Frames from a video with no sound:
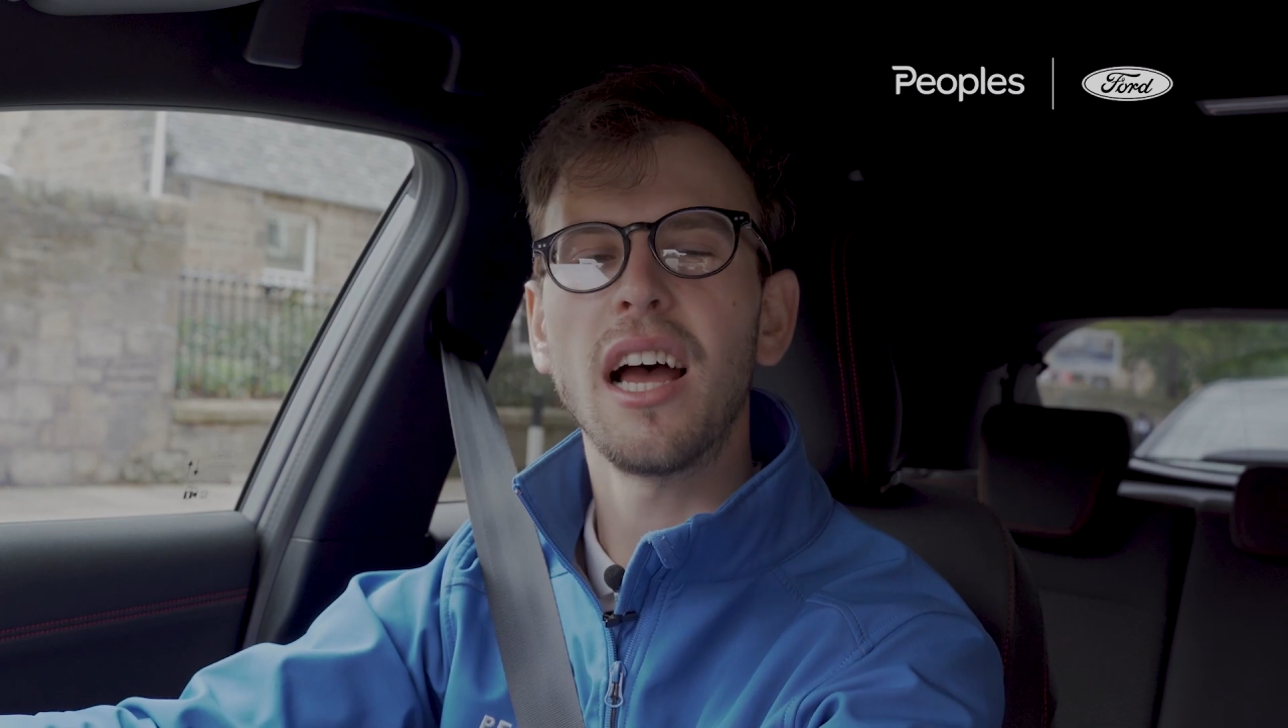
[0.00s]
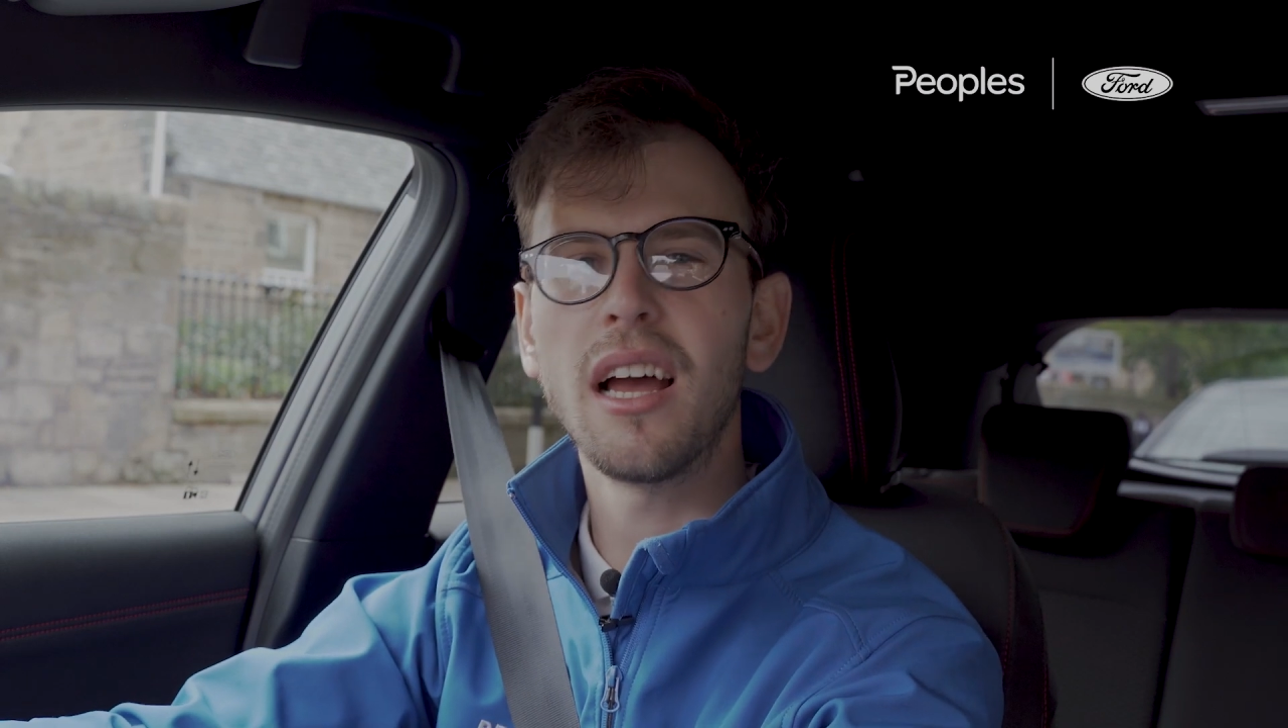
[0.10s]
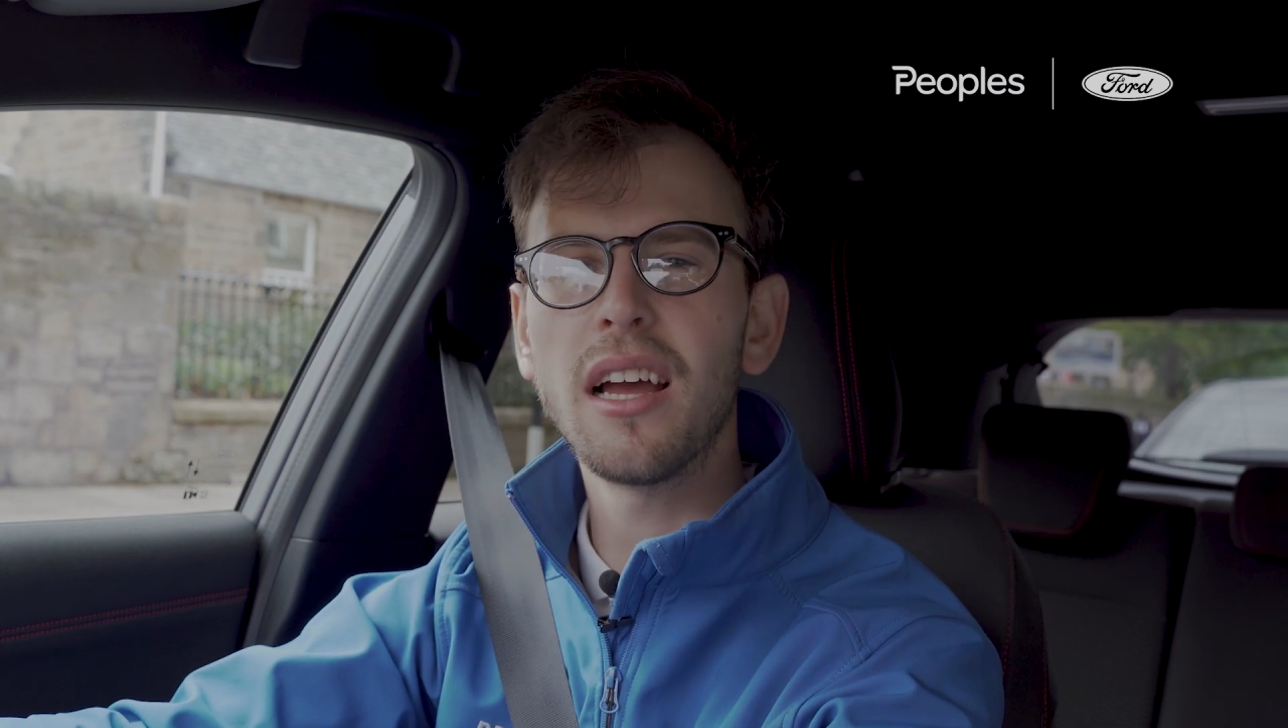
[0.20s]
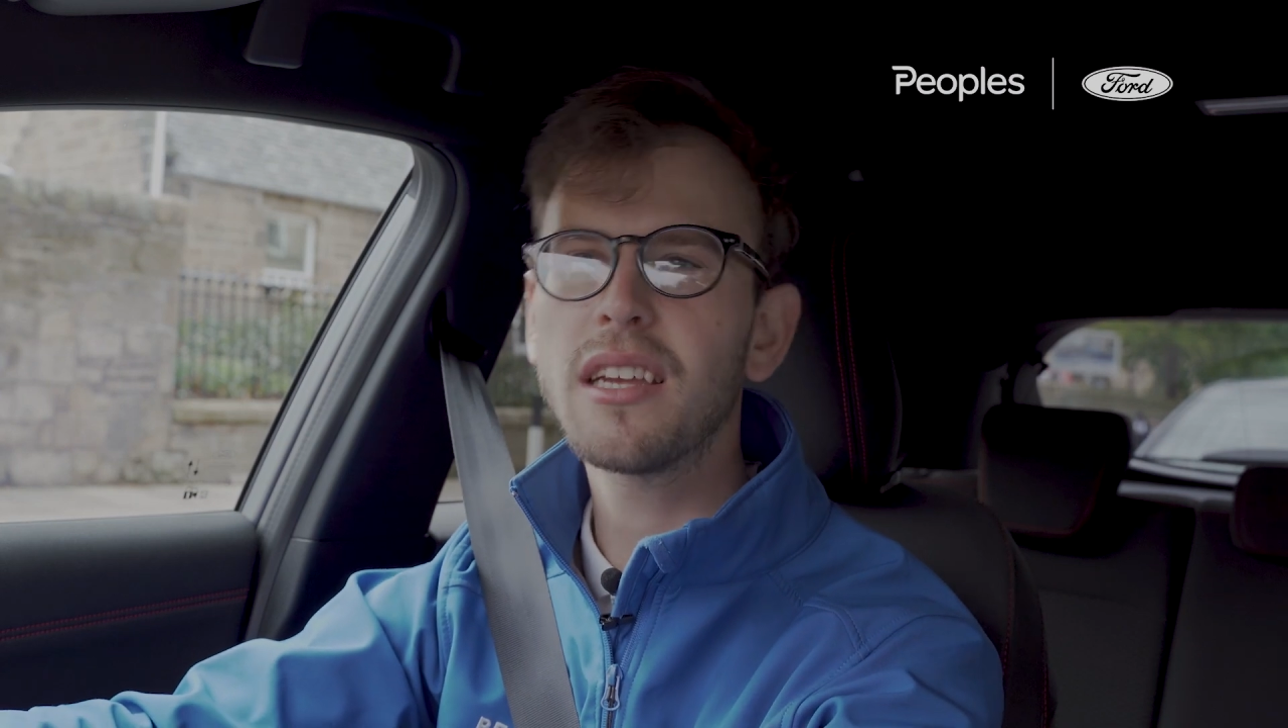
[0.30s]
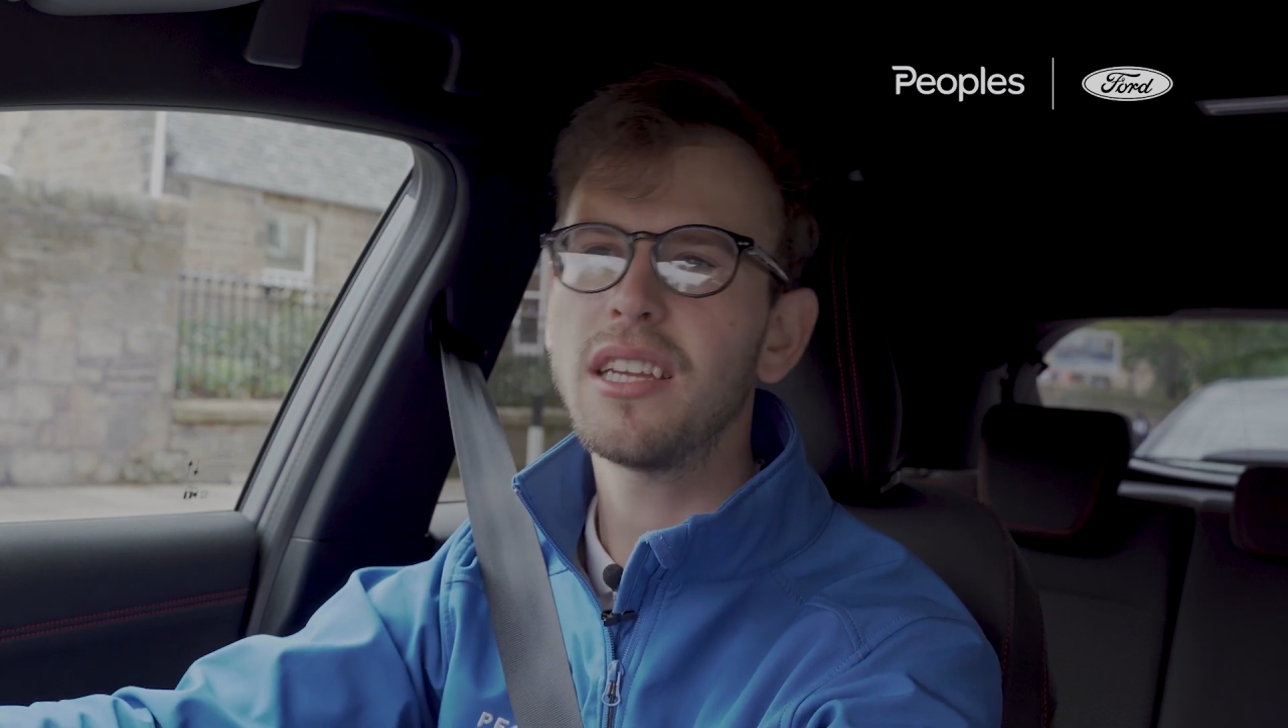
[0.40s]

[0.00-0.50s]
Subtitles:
a